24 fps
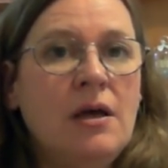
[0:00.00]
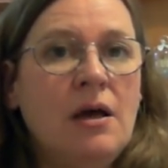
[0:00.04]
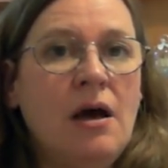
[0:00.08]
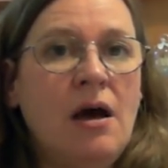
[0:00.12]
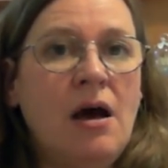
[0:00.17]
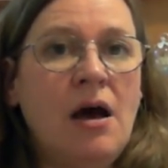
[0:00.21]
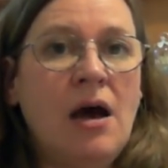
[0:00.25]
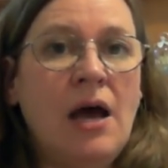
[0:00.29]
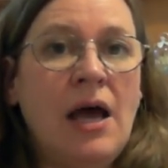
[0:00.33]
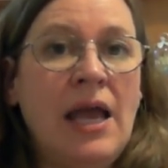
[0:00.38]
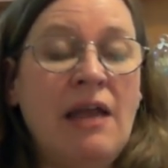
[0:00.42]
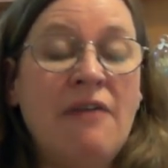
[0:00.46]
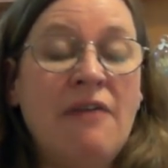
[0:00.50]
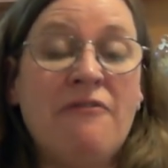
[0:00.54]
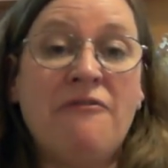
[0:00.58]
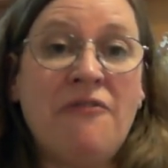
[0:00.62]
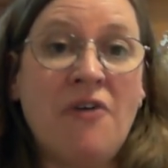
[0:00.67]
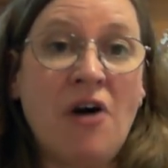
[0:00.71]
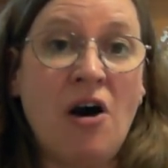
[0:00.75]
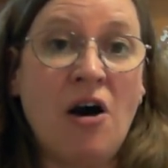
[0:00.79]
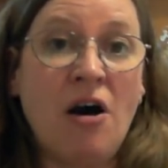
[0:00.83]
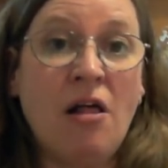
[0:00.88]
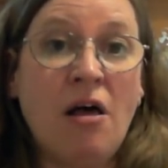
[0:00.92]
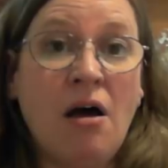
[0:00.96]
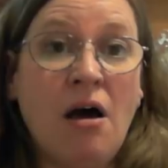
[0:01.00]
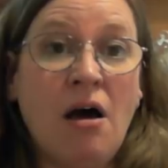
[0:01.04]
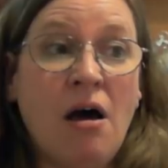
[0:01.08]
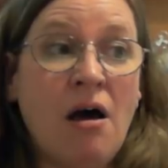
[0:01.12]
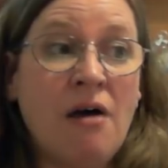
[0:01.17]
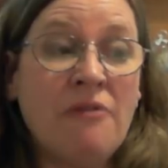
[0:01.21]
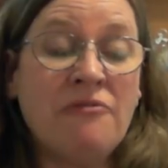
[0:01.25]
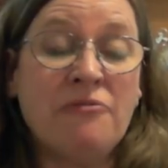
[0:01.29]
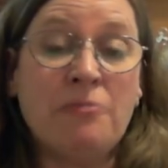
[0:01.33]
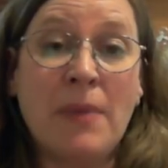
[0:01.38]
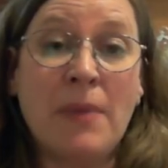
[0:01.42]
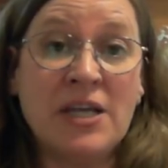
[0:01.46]
I fall
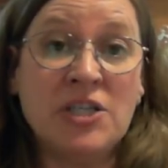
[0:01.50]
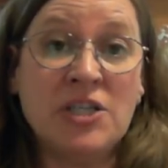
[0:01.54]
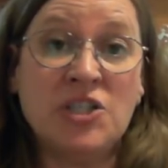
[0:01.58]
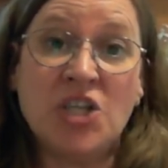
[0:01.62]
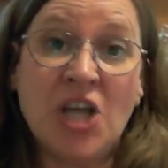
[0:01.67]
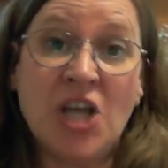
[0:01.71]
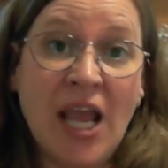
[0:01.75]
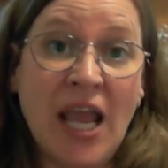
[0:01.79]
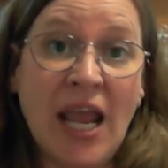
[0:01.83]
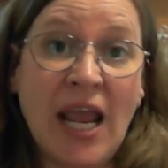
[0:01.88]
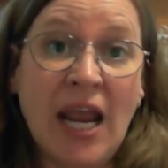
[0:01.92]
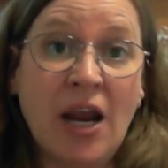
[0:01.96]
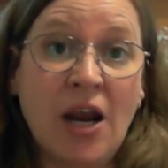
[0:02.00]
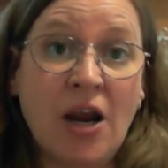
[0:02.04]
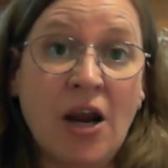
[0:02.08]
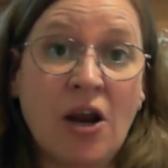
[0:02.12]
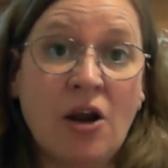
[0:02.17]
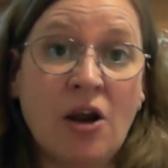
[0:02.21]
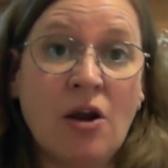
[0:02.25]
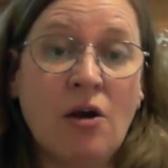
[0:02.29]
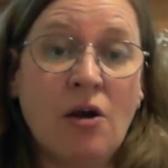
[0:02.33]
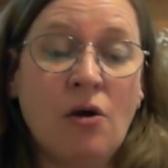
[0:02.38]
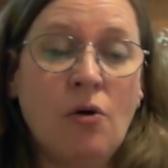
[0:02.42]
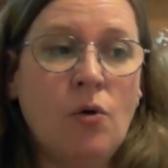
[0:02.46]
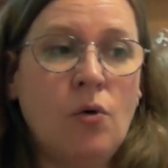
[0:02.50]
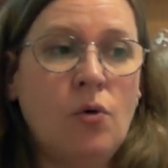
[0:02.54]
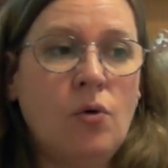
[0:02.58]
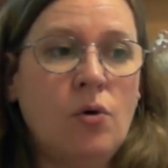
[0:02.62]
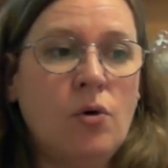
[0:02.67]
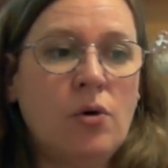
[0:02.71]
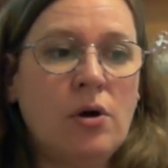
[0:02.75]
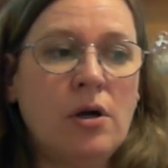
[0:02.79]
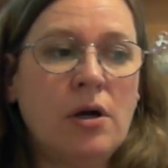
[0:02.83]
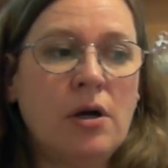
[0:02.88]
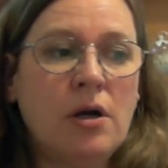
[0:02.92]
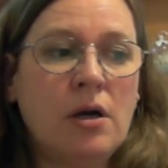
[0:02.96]
off my chair,
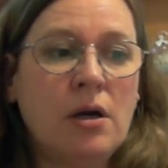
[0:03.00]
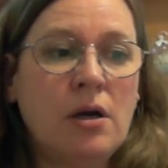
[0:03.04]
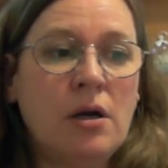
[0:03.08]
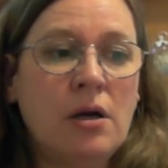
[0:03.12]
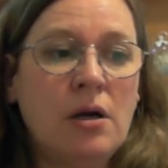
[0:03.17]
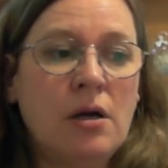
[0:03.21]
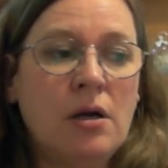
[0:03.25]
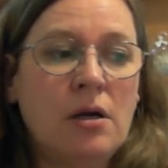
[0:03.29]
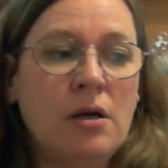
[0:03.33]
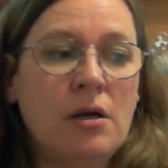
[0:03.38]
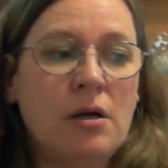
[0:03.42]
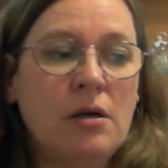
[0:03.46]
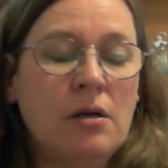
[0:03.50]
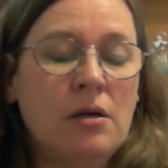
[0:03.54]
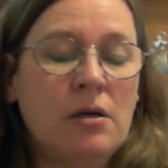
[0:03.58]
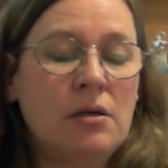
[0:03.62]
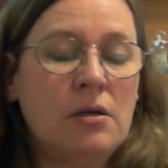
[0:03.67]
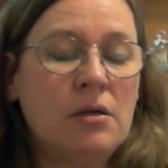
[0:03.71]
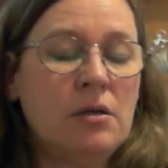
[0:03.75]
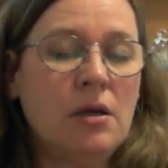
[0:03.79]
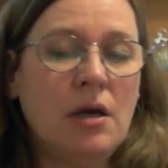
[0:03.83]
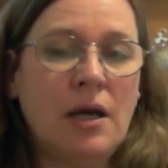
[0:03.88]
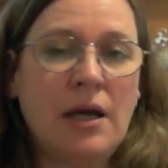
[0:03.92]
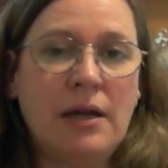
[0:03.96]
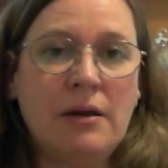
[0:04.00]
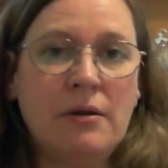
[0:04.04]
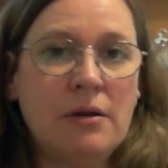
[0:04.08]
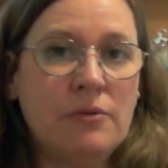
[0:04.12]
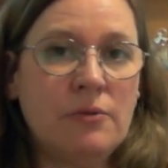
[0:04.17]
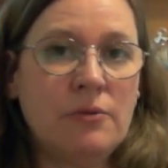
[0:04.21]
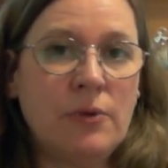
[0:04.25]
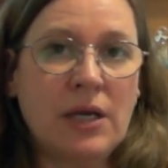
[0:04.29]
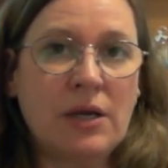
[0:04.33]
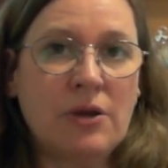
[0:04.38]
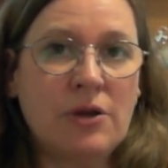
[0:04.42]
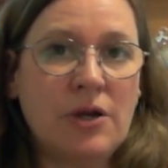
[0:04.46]
or I don't
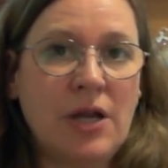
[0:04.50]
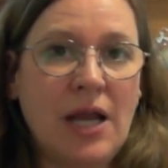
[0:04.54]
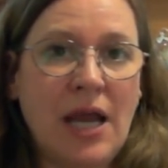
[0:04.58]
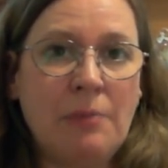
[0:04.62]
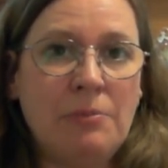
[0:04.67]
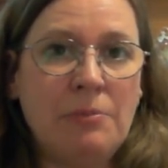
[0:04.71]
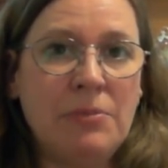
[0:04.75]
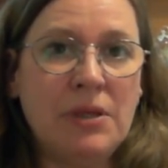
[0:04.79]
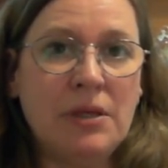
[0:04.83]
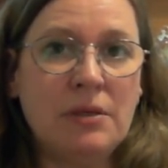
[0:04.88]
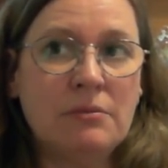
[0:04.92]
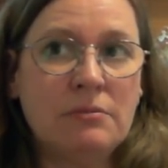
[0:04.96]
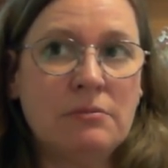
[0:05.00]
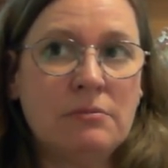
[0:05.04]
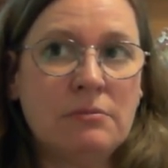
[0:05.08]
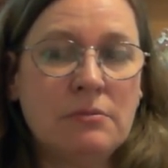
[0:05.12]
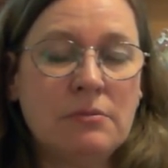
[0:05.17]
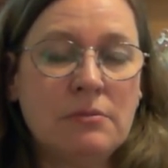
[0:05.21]
know what could happen.